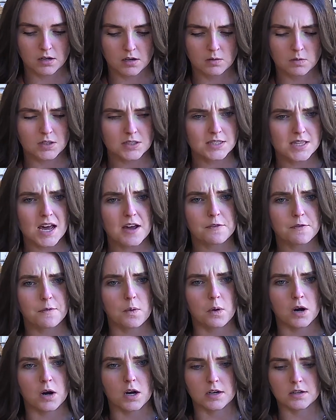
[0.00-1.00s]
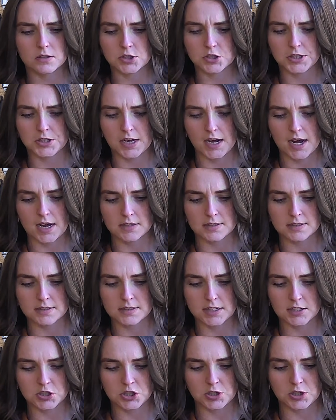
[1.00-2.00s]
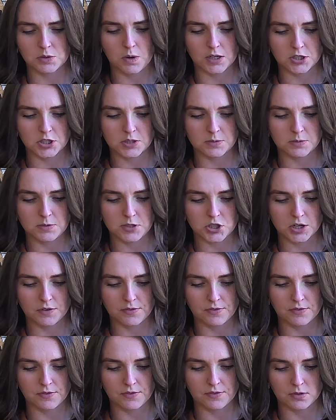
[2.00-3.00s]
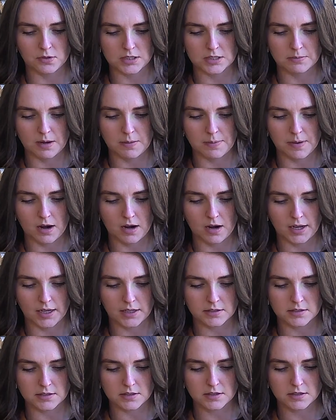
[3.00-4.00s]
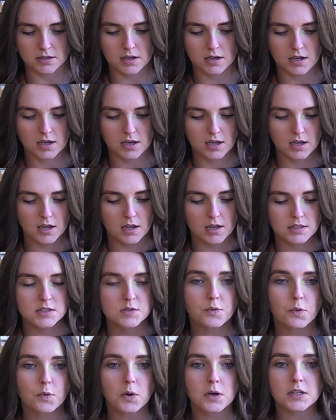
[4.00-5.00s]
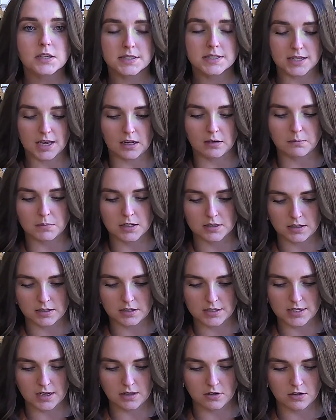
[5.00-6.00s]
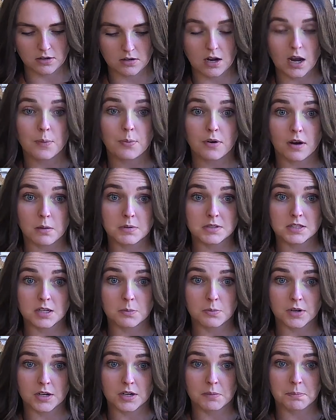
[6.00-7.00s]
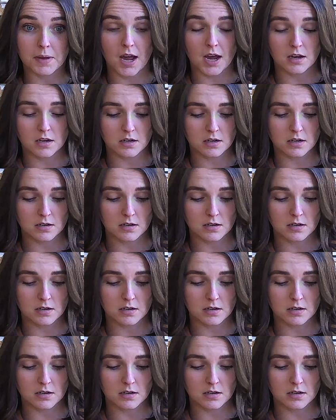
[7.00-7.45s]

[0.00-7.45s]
What's that for? She asks as she watches me shove the bowl into my pocket. It's for an assignment, I tell her. I promise I'll bring it back.